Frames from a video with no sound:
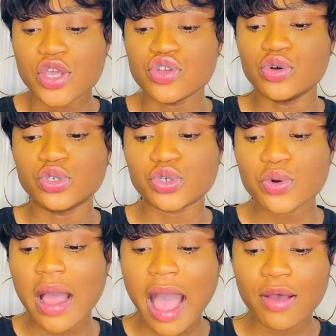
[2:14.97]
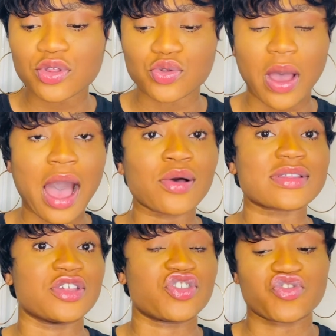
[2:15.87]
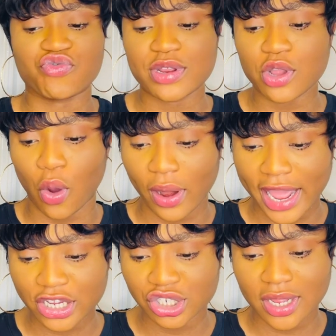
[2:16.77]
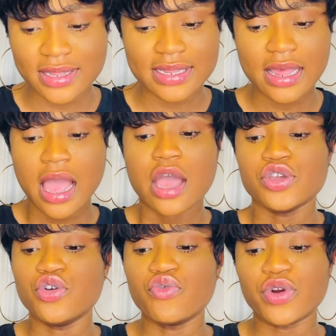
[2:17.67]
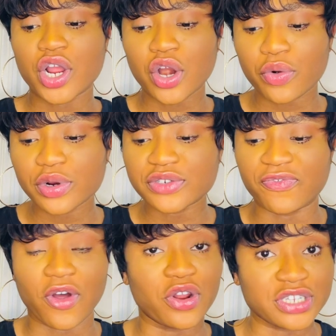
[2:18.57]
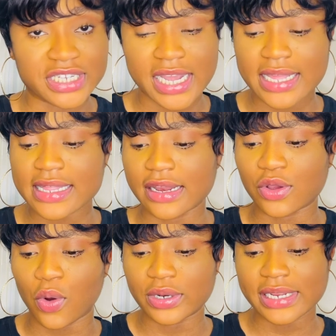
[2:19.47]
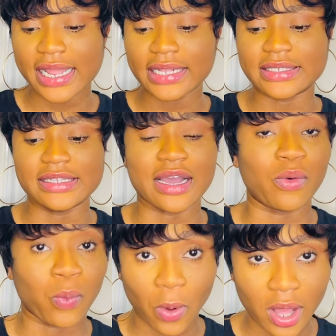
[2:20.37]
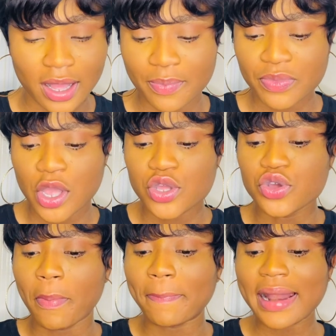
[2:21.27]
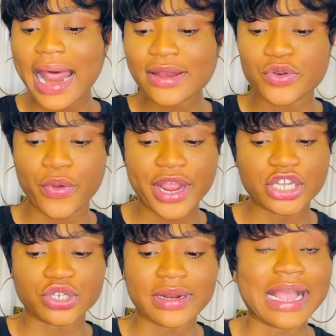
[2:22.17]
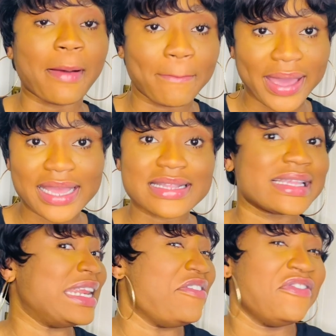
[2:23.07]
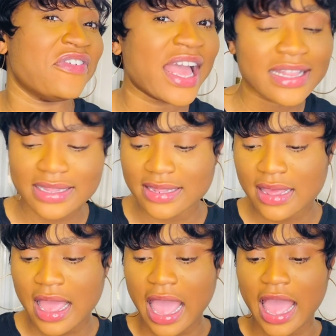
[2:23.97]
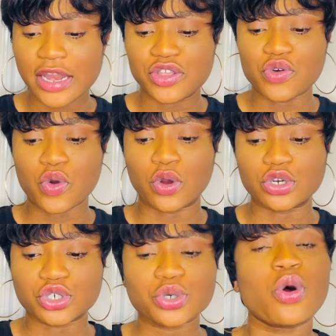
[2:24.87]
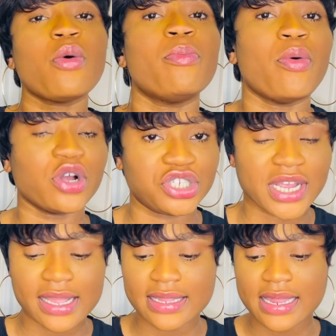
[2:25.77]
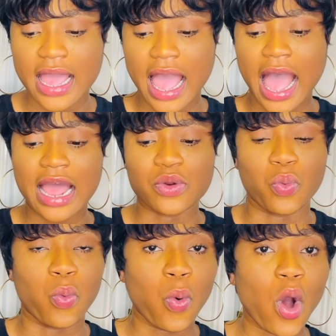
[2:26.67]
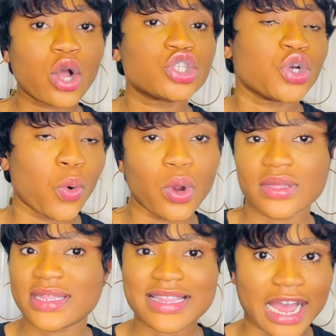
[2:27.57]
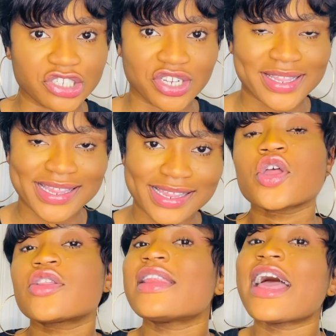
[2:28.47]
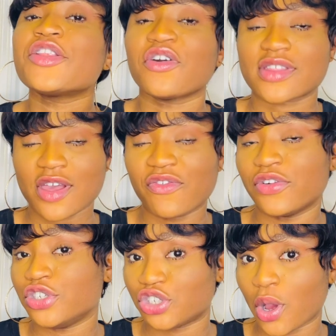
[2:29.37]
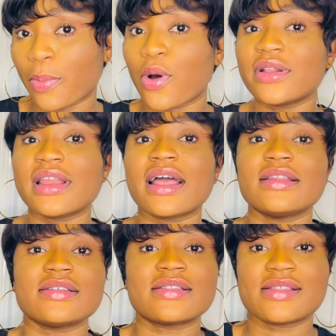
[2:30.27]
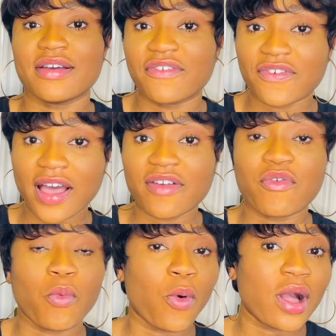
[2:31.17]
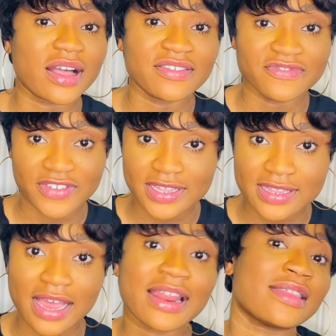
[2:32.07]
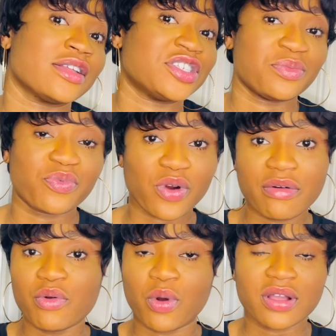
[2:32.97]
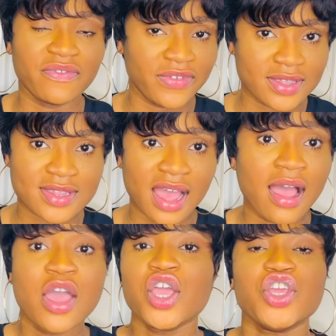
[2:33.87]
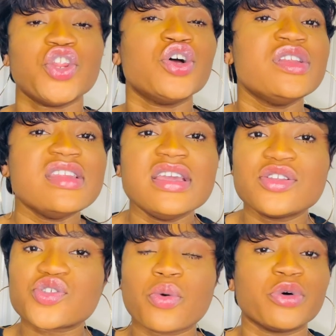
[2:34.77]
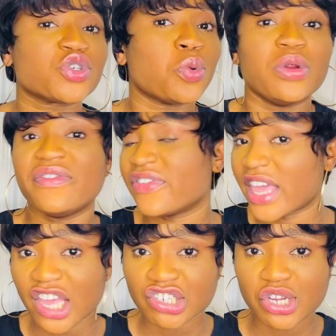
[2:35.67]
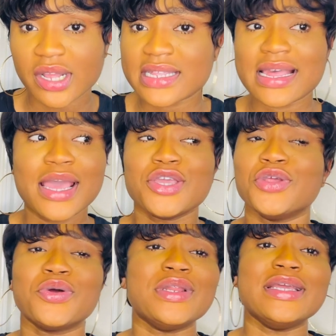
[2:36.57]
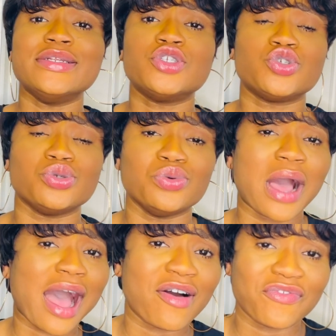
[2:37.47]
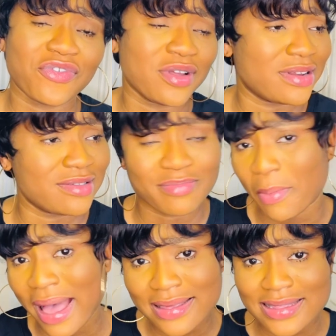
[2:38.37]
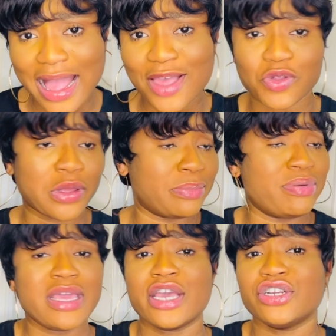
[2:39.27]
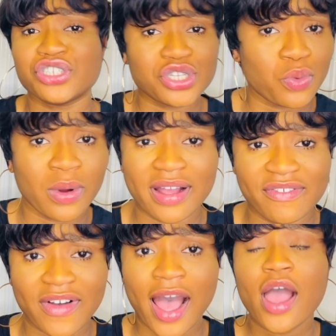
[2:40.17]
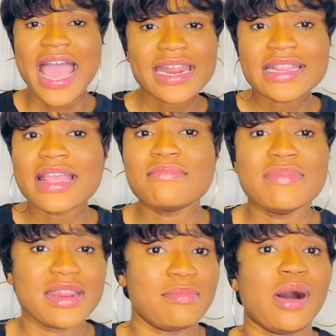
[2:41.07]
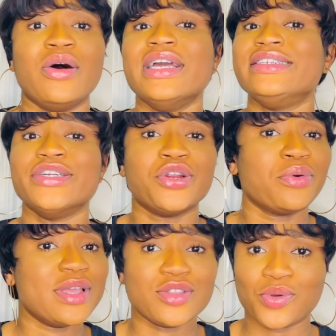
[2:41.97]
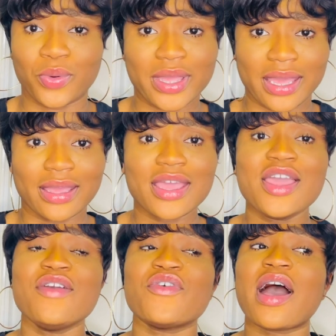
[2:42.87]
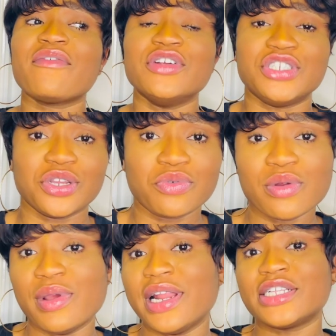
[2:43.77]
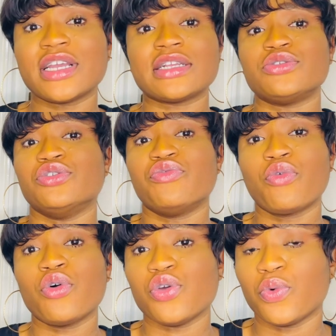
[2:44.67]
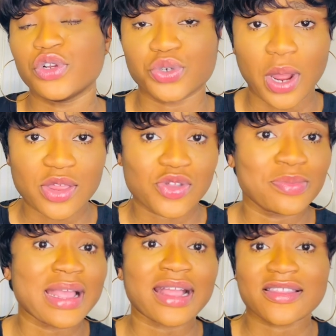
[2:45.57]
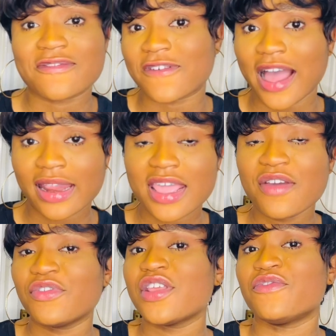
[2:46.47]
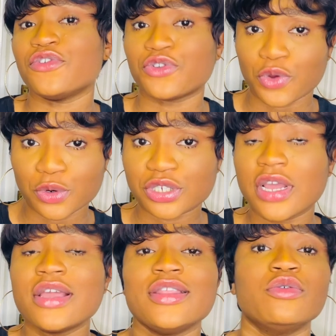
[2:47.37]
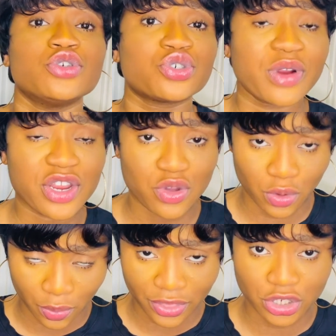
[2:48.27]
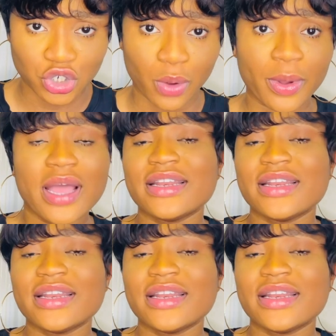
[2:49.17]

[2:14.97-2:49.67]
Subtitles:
You do house-to-house and street collections. You recruit volunteers and coordinate their work. You plan donation campaigns and events, and you control budgets and work towards targets. So to land yourself a job under this tier 5 worker visa, that's a temporary worker visa, you don't need so much qualifications. You don't need to have a master's or a PhD, whatever. Anything minimal, a degree is okay. If you have a degree related to the role you want to assume, that's fine. Even if you don't, they will train you on the job.